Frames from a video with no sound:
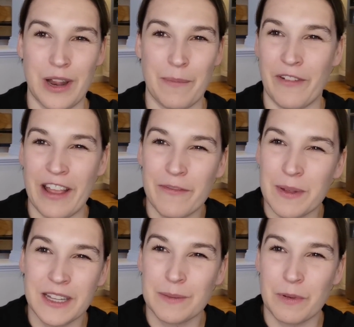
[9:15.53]
put up
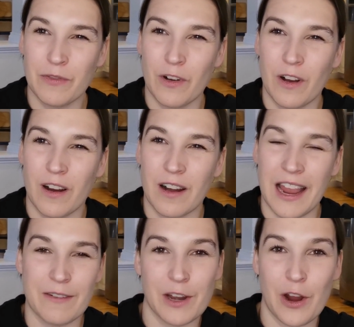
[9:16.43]
5 minutes
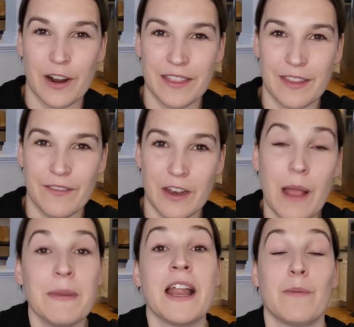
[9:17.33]
before I recorded the
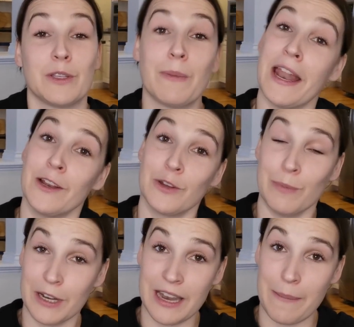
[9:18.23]
video. I mean, I was planning
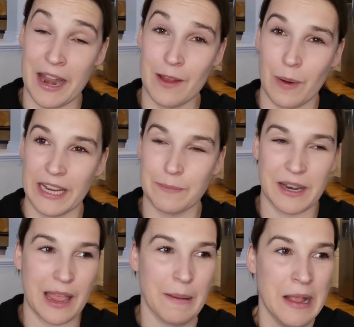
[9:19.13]
to put it up anyways,
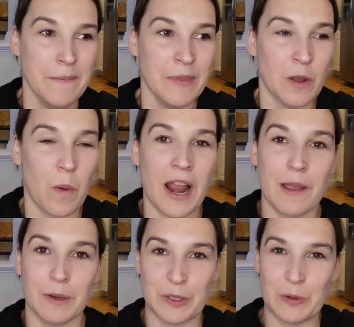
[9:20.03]
but
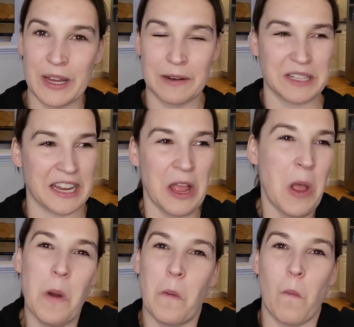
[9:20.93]
while I was doing it, I was like,
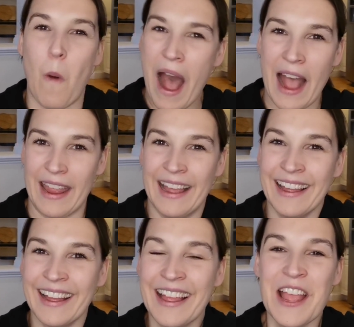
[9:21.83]
why?
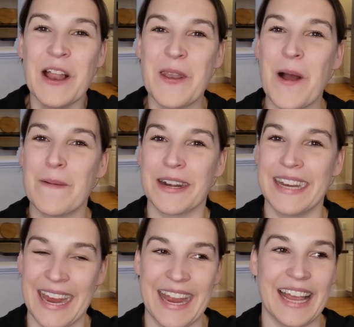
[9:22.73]
No
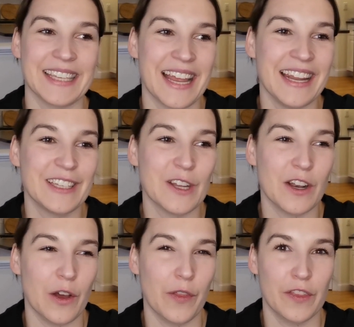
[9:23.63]
one cares, and it's
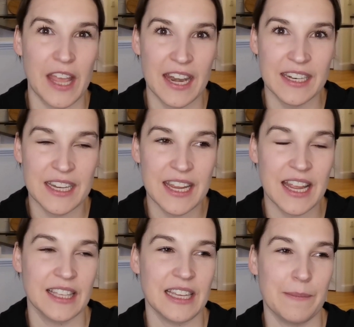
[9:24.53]
not
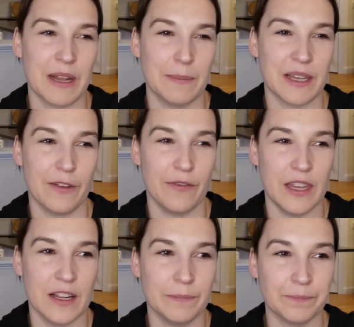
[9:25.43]
authentic. And sometimes I
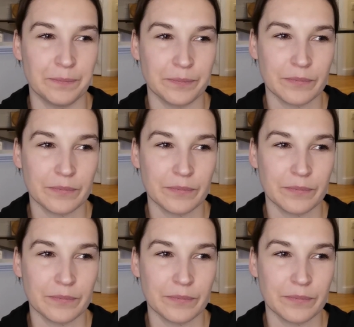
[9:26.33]
feel,